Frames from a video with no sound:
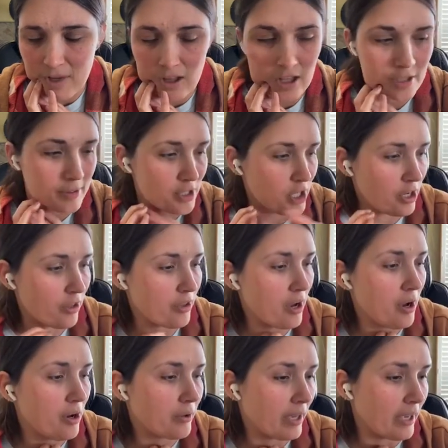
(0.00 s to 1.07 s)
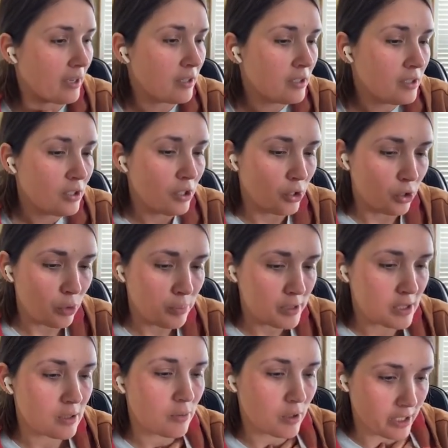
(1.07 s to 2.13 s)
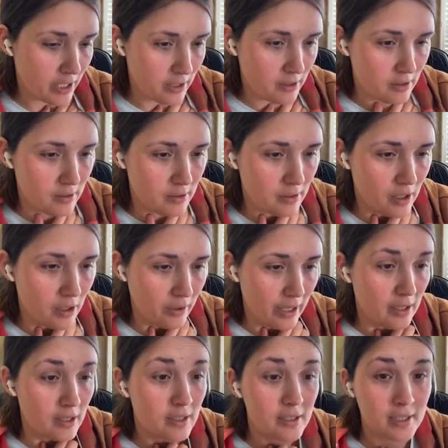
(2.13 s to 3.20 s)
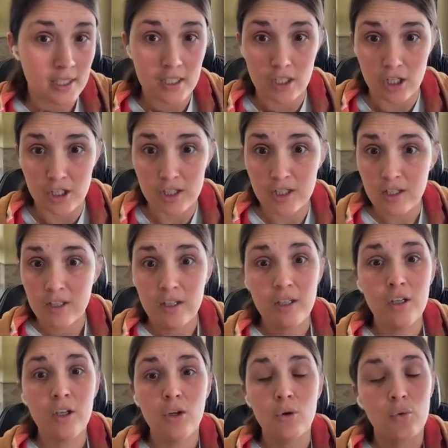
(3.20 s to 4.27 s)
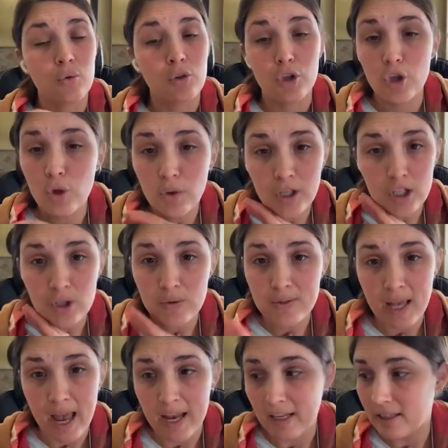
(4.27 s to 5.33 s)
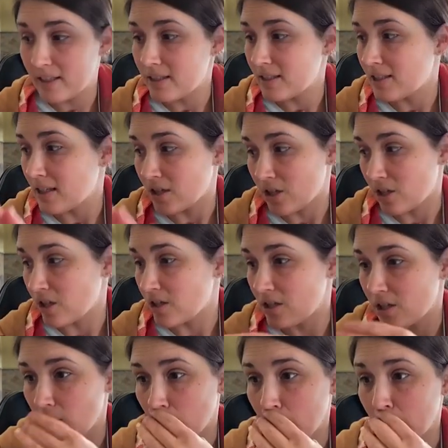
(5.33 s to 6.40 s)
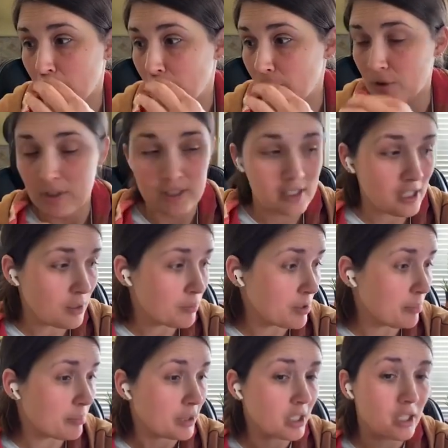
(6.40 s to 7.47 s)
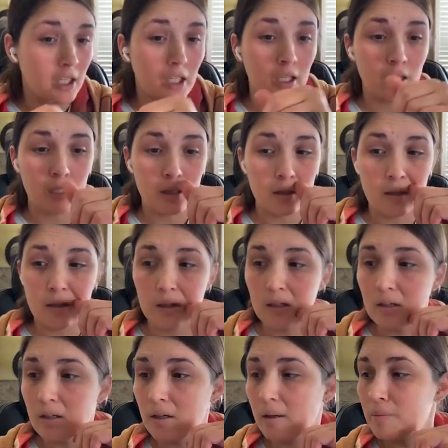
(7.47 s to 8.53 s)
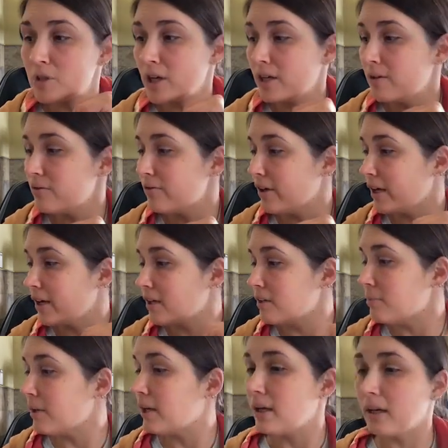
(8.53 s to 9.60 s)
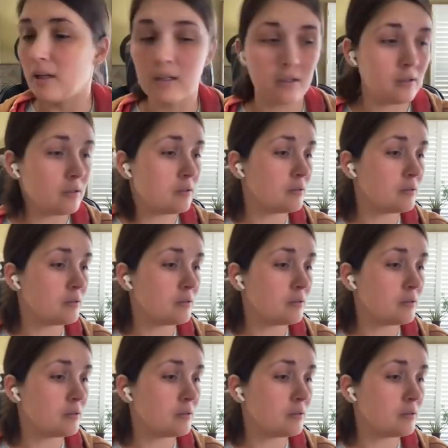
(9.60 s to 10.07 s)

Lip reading: Lost my train of thought. Okay, hoops, we're done. Okay, scissors. You can use any scissors. You can use a seam ripper. I'm trying to find my